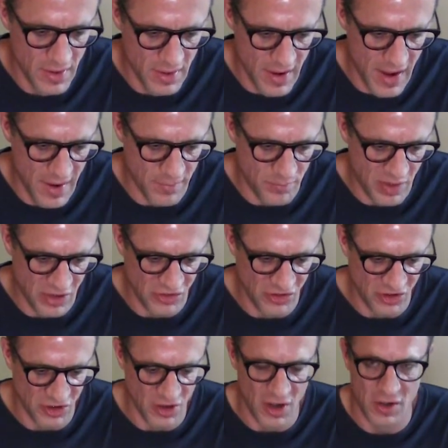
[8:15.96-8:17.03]
and
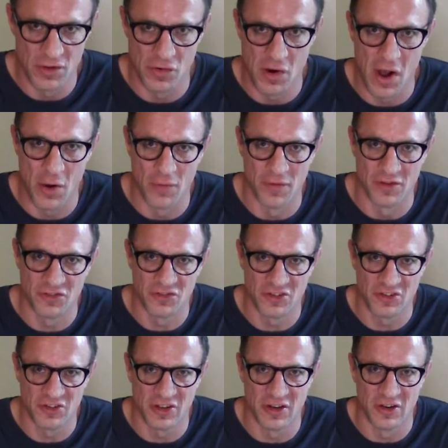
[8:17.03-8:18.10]
pinching all around this
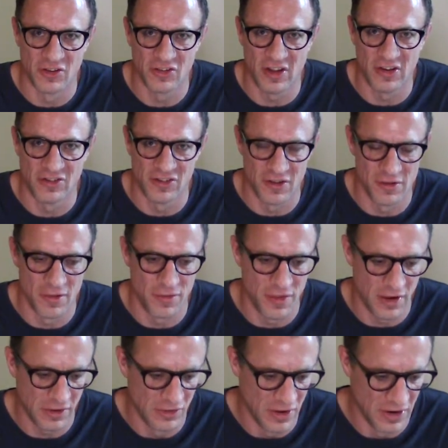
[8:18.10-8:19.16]
just to get a sense of the
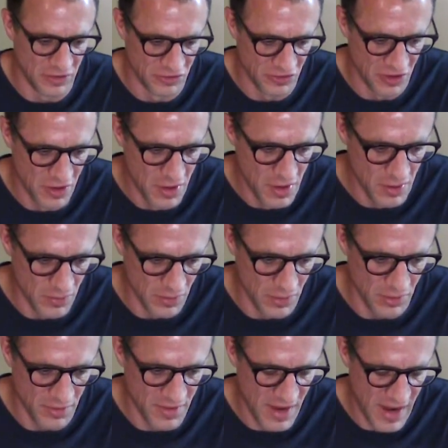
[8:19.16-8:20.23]
thickness.
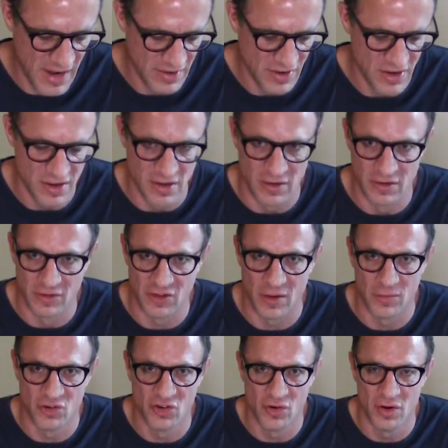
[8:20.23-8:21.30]
Really the idea is
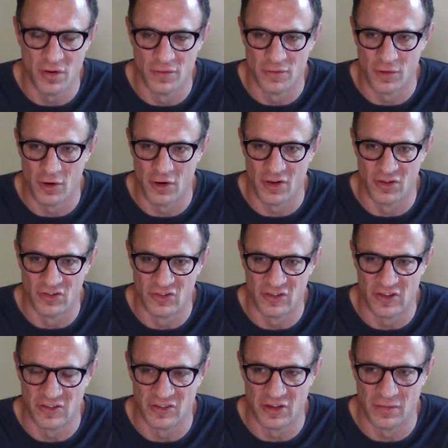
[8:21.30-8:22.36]
I'm shooting for a
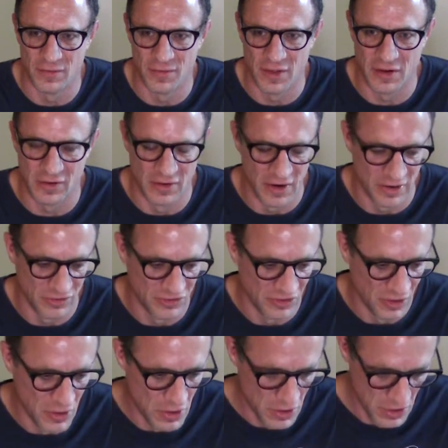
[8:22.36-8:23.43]
consistent
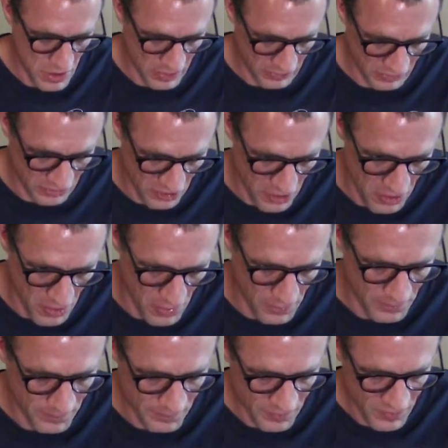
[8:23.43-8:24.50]
thickness, and
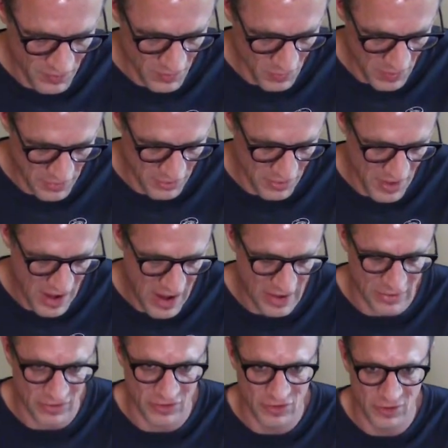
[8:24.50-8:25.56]
so whether
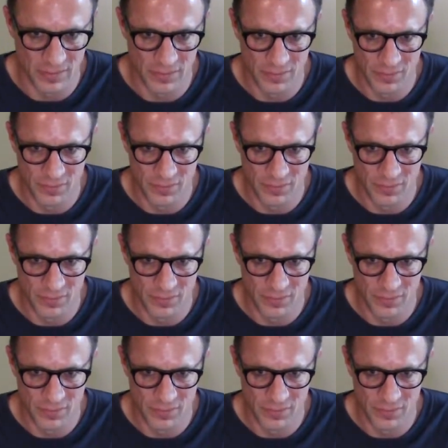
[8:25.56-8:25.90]
that's